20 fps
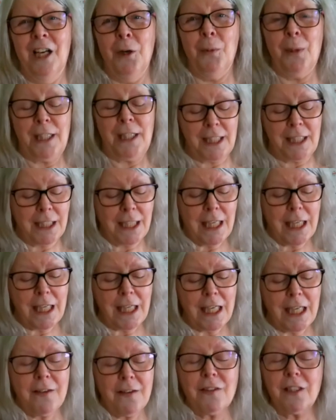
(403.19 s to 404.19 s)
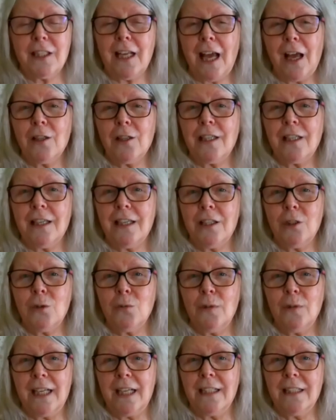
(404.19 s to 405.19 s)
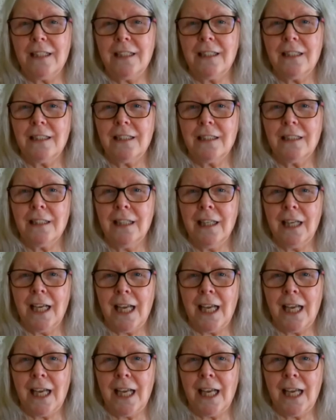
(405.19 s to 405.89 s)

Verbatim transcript: with sleeves down to his wrists.